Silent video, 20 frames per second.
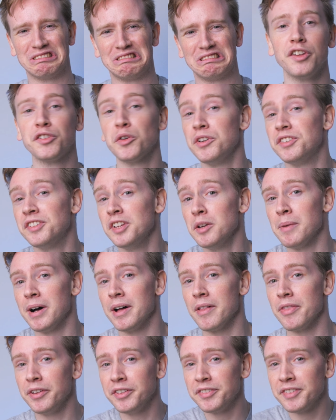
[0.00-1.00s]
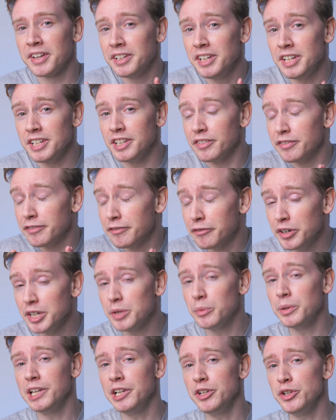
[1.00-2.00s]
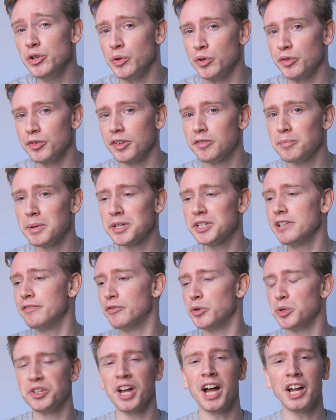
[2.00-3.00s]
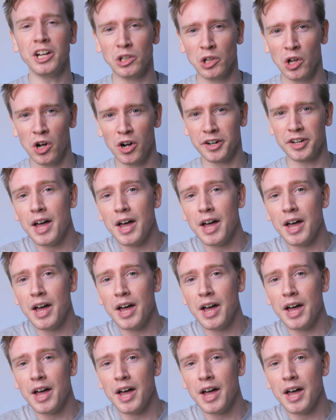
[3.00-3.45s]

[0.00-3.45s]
So in cinema, this technique is frequently used, especially for dialogue.